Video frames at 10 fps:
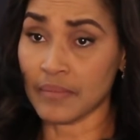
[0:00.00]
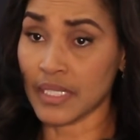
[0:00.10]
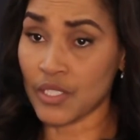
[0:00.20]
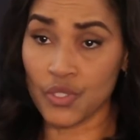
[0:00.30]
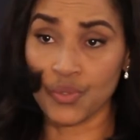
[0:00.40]

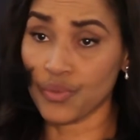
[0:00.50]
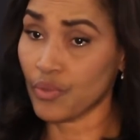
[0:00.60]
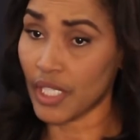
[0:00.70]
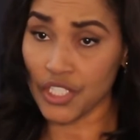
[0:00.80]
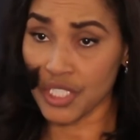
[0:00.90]
into
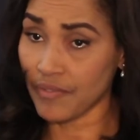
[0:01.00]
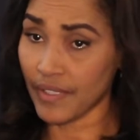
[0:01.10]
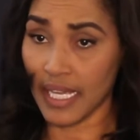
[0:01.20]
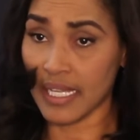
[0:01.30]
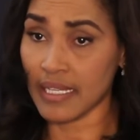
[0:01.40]

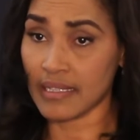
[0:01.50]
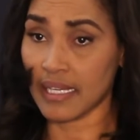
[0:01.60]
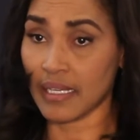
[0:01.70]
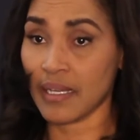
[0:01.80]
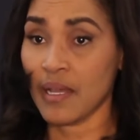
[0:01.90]
achieving
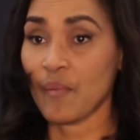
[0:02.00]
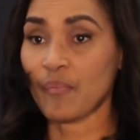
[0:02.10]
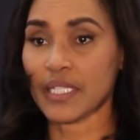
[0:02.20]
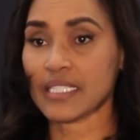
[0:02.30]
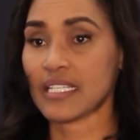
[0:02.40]
anything,
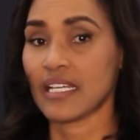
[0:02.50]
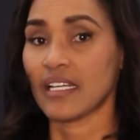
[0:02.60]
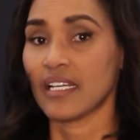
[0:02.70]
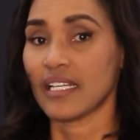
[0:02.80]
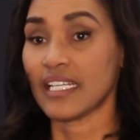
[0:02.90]
but
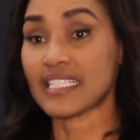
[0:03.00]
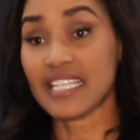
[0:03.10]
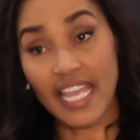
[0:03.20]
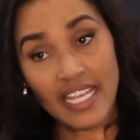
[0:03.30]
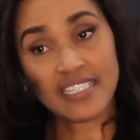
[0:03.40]
it
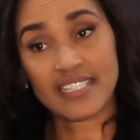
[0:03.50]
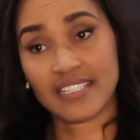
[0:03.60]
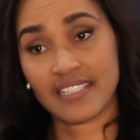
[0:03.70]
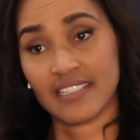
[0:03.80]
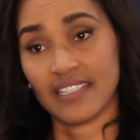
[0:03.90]

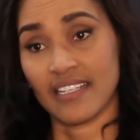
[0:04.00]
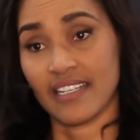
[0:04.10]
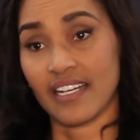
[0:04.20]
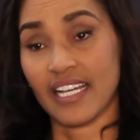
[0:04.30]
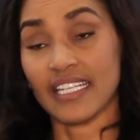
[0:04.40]
takes
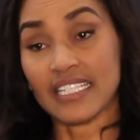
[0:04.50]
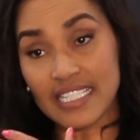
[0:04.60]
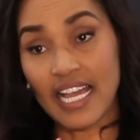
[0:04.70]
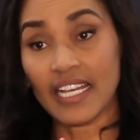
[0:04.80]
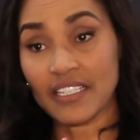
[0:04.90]
an
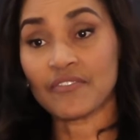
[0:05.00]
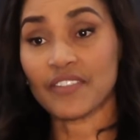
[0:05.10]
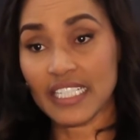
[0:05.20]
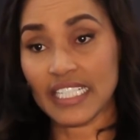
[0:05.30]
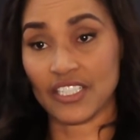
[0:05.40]
entire
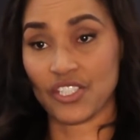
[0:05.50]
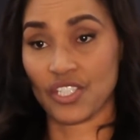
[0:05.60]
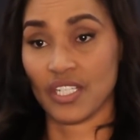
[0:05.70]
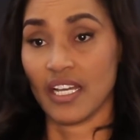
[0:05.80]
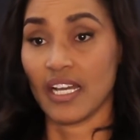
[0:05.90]

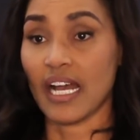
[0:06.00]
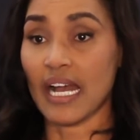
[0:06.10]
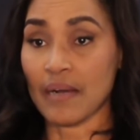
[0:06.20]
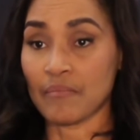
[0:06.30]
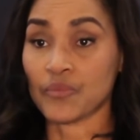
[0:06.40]
village
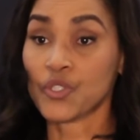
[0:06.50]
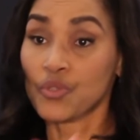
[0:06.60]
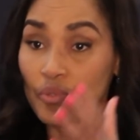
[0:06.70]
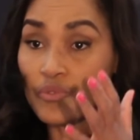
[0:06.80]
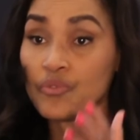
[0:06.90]

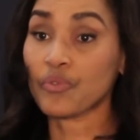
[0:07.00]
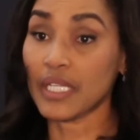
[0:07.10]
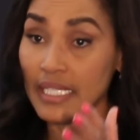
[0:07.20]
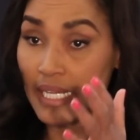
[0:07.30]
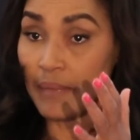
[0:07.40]
to
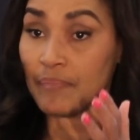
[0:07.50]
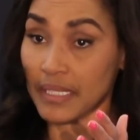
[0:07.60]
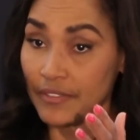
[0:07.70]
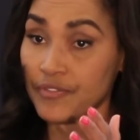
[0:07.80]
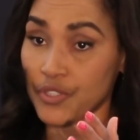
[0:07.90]
really
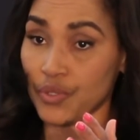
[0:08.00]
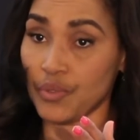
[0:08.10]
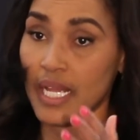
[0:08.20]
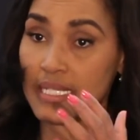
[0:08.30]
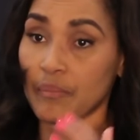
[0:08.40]
uplift you
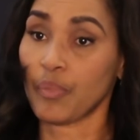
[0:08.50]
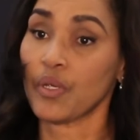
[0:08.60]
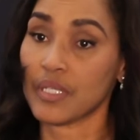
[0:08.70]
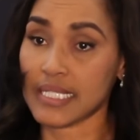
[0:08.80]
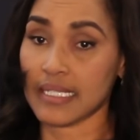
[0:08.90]
as a
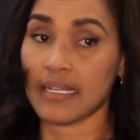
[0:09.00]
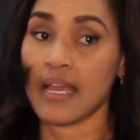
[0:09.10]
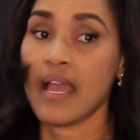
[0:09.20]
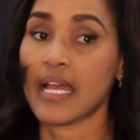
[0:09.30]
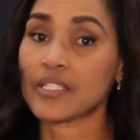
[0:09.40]
person.
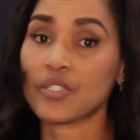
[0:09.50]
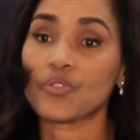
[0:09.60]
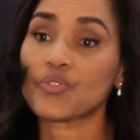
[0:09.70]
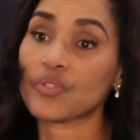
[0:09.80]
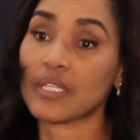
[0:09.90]
And so
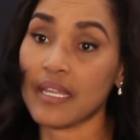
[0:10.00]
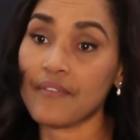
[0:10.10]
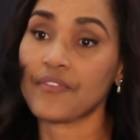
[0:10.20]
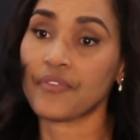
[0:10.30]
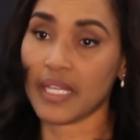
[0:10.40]
you should
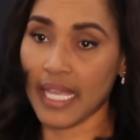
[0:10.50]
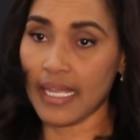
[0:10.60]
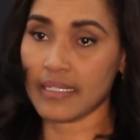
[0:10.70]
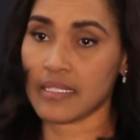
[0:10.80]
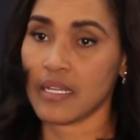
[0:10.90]
never
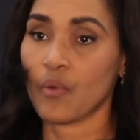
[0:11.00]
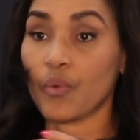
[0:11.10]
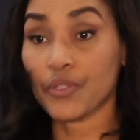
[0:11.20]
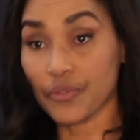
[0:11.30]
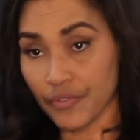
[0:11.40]
forget
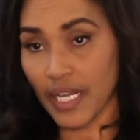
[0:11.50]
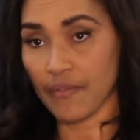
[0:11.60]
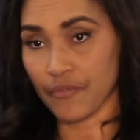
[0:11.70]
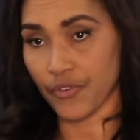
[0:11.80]
where you've come